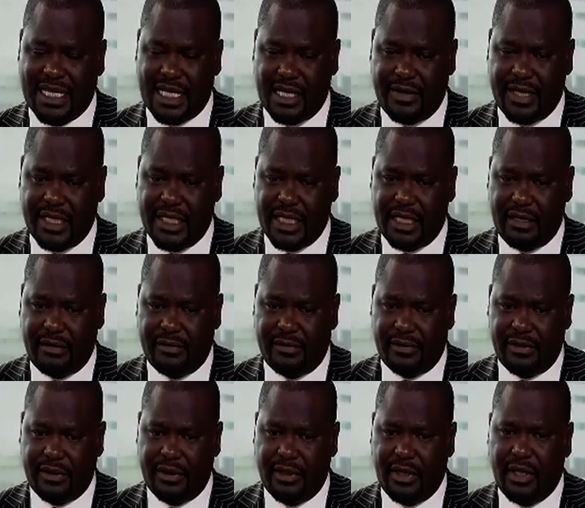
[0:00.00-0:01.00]

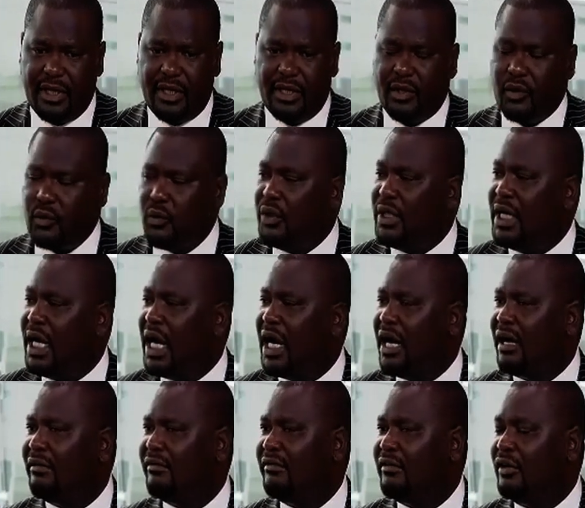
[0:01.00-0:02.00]
ourselves, do we
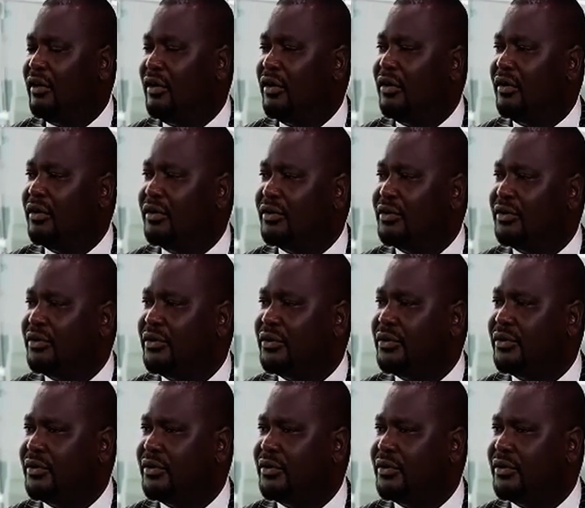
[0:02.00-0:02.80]
have laws